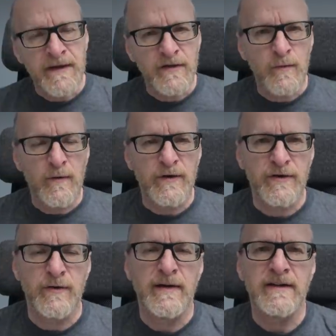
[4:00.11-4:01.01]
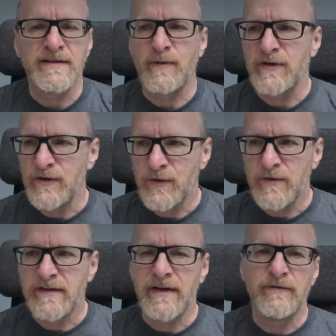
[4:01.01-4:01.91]
So what we're doing is we're
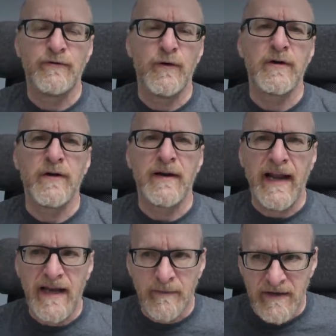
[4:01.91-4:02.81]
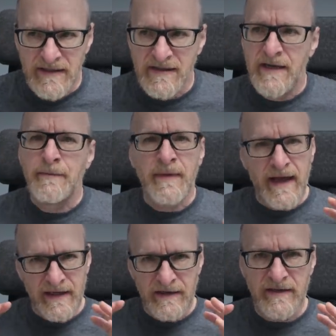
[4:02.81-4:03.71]
using foreground elements,
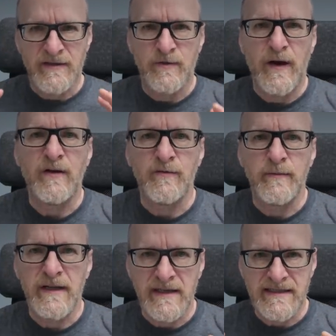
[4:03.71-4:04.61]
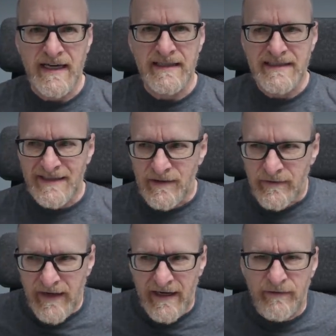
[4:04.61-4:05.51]
and the twelve mil is ideal
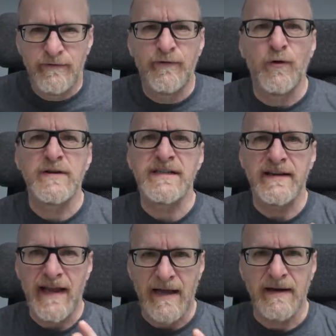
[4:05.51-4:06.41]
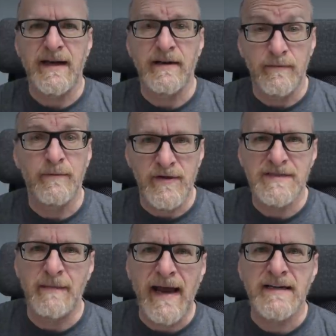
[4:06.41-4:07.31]
for kind of forcing that kind of
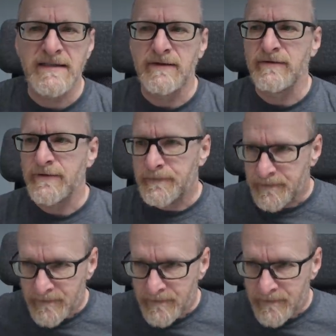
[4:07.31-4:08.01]
perspective